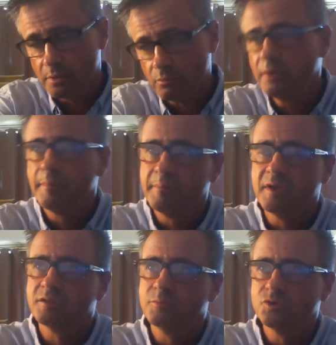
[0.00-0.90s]
Well, maybe
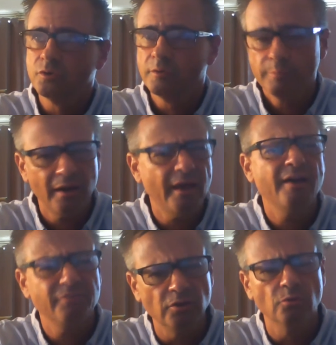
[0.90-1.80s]
not the majority. About
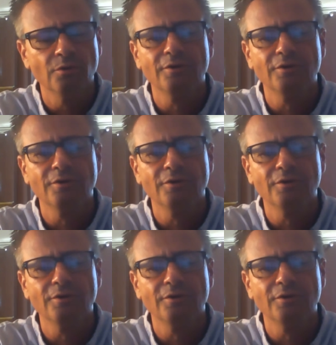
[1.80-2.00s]
half of you